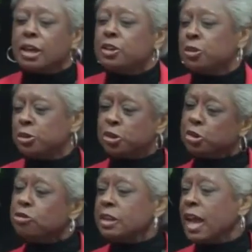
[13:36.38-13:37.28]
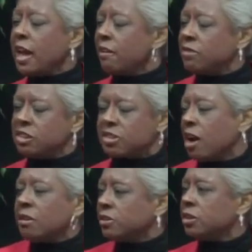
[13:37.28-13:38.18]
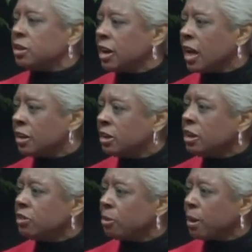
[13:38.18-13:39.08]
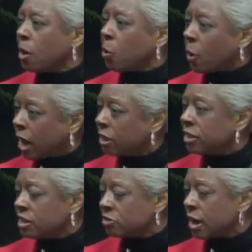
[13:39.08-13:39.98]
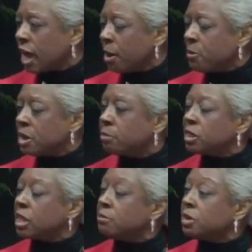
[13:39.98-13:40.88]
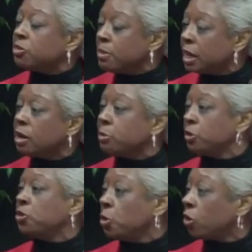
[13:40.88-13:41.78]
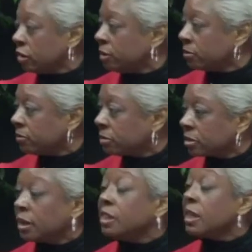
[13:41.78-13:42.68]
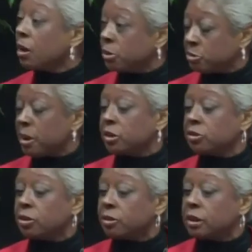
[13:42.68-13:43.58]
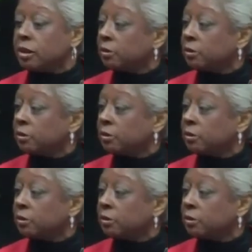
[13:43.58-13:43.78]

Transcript: So children have these convoluted ideas about why things are happening, but they must make up a story, and that was my story.